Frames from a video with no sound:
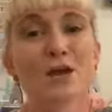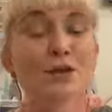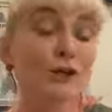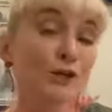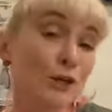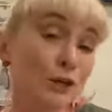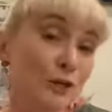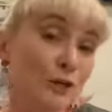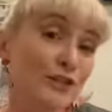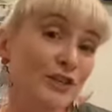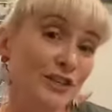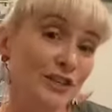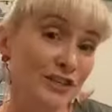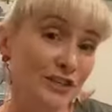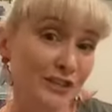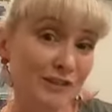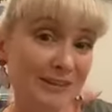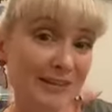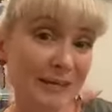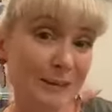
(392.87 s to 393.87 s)
new
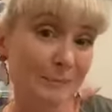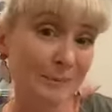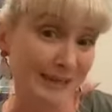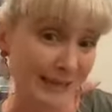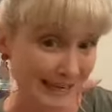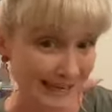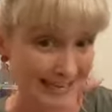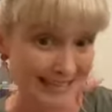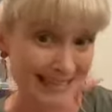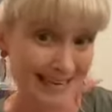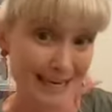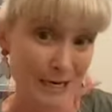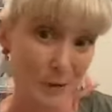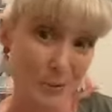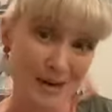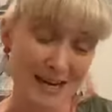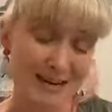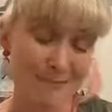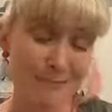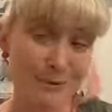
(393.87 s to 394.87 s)
Ginger Green Playdate
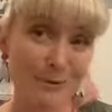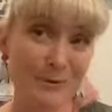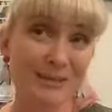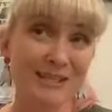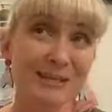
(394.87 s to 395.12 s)
Queen book.